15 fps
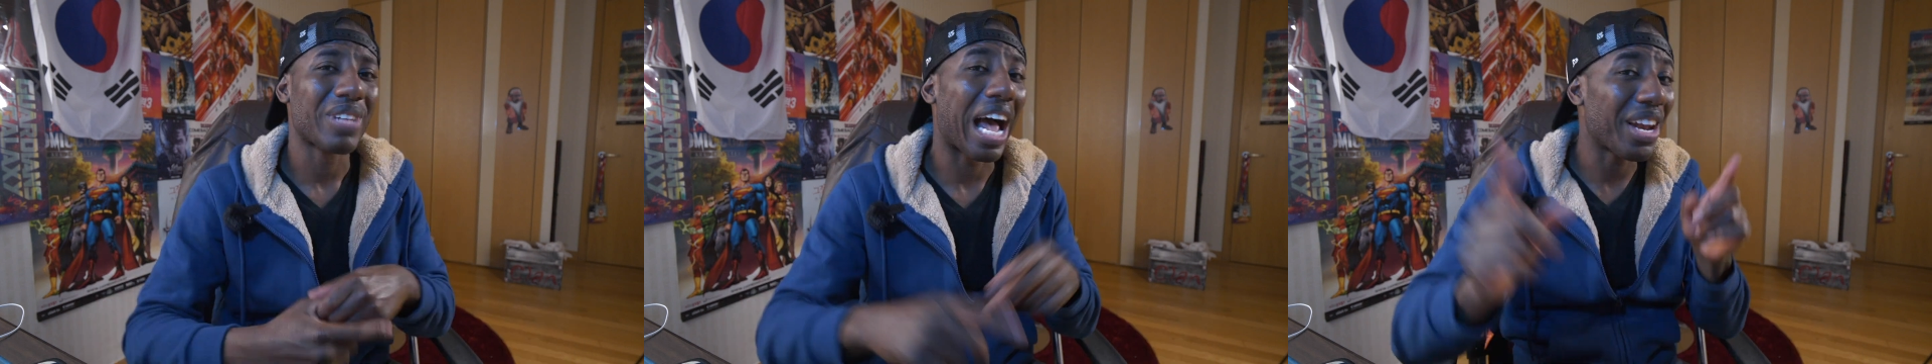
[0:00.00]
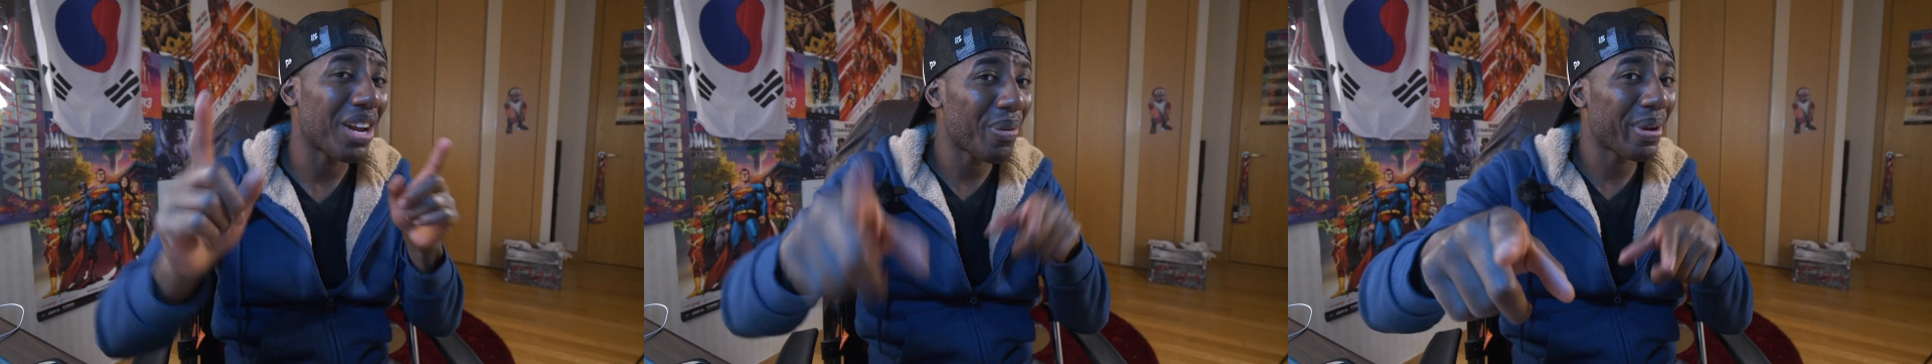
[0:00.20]

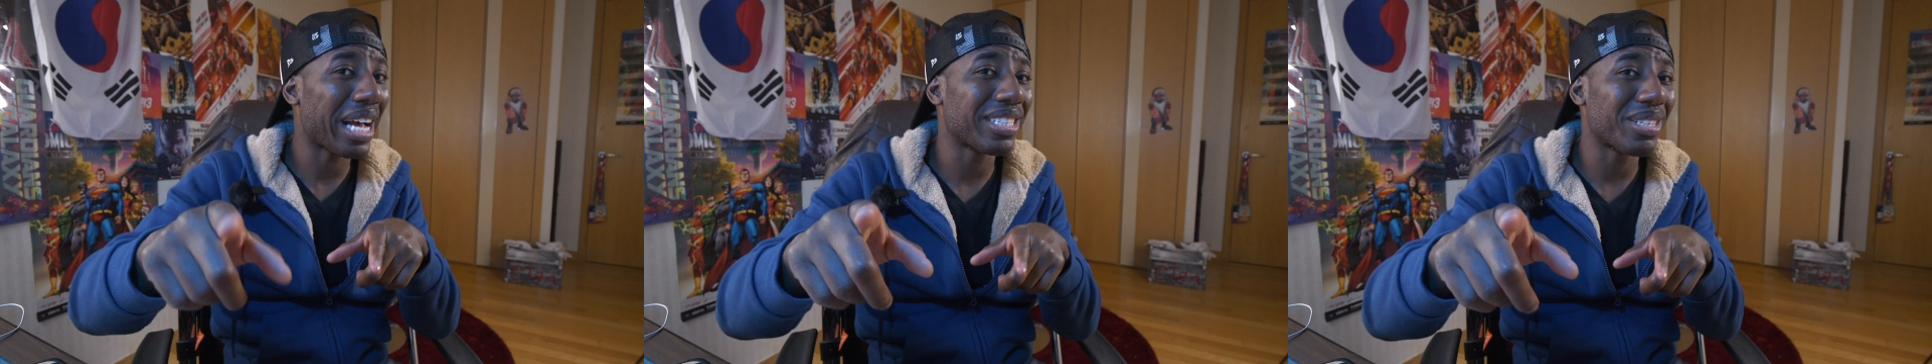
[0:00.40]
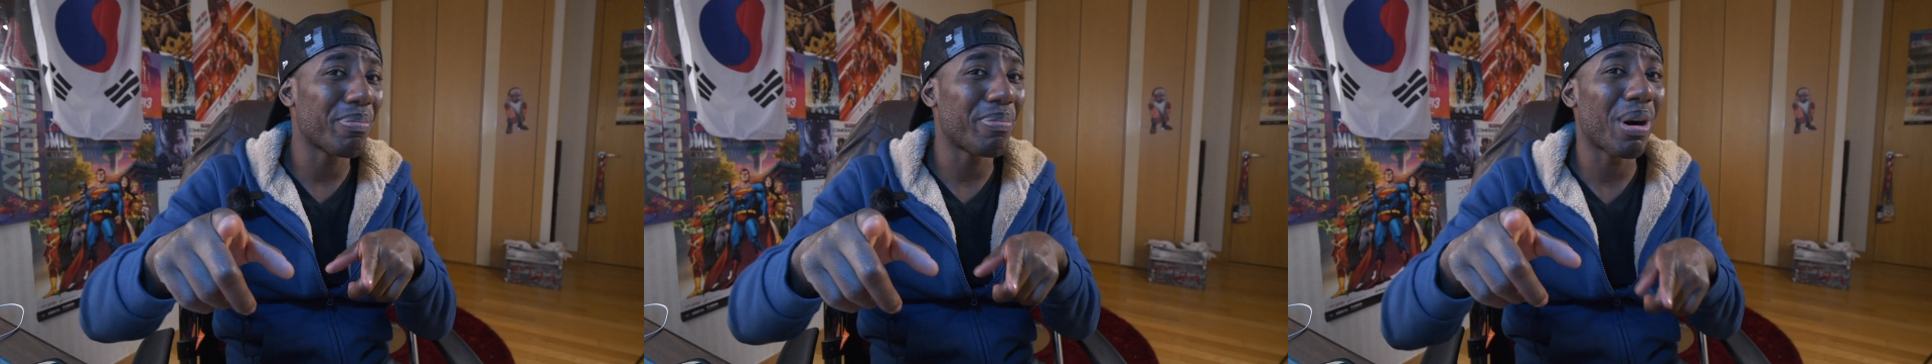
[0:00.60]
I know we
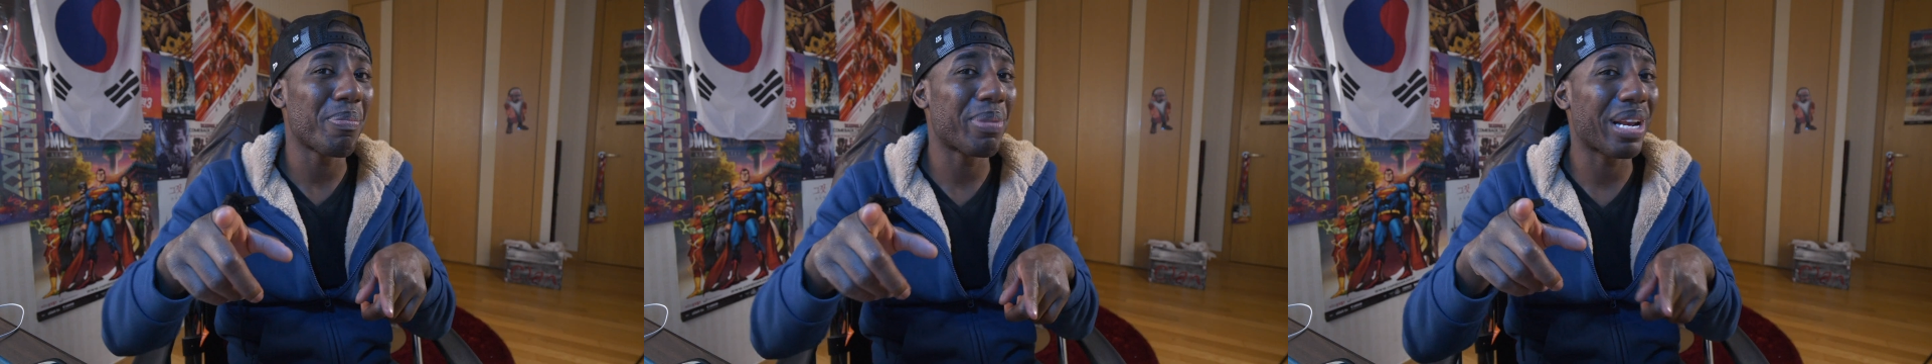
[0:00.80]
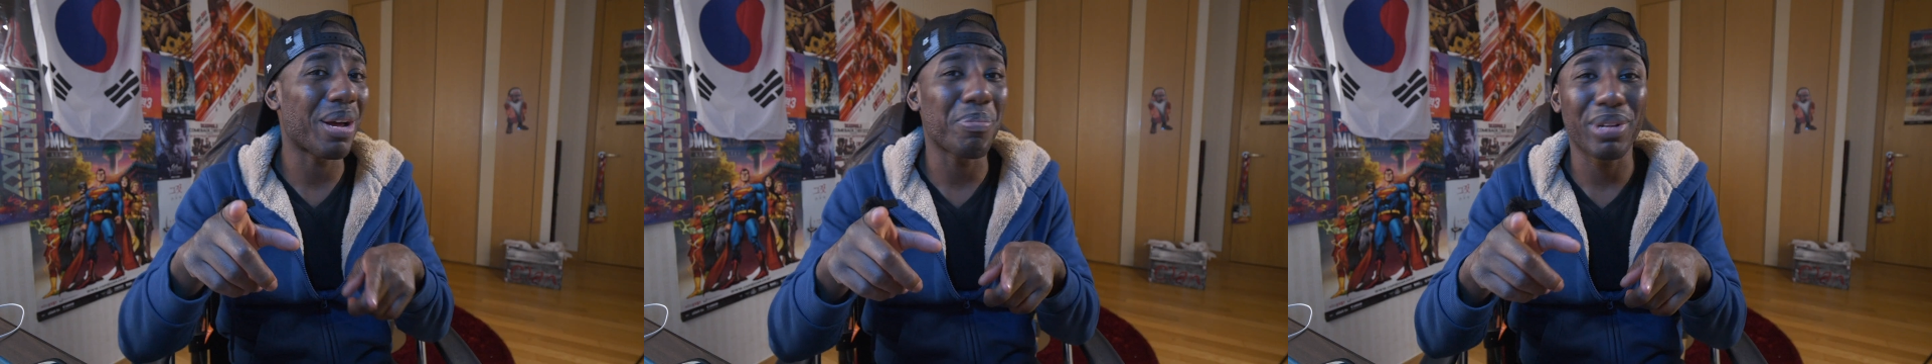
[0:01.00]
got some
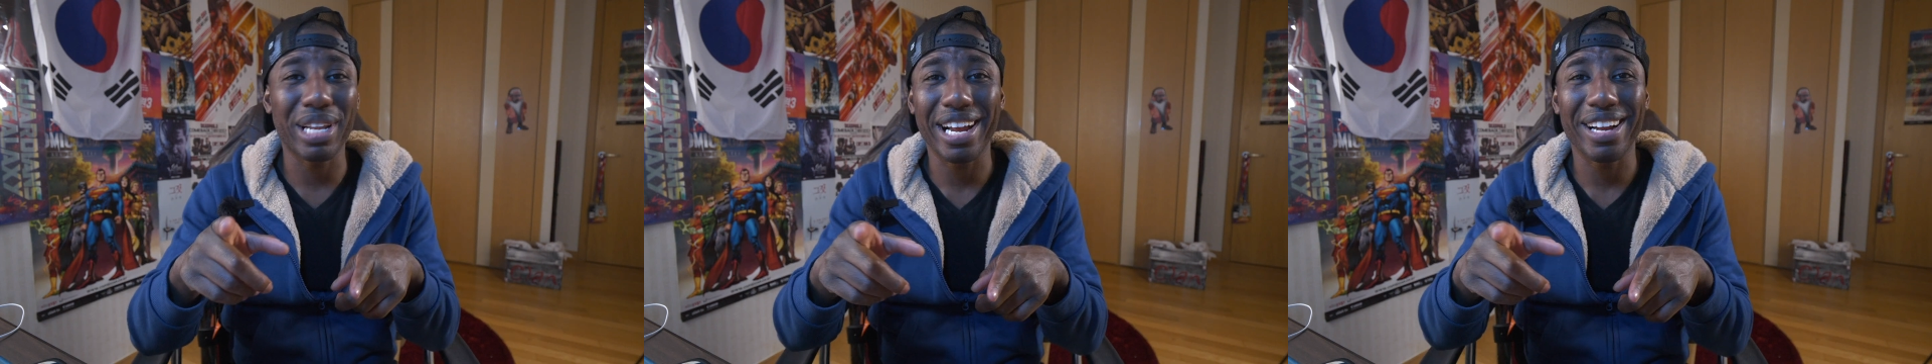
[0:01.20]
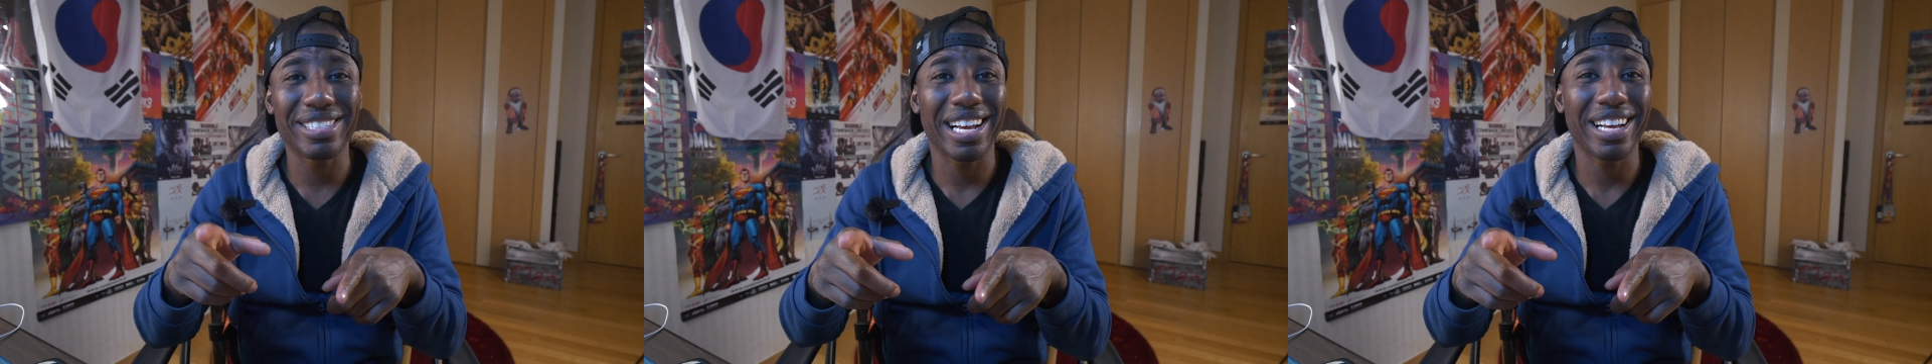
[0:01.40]
Pump It Up players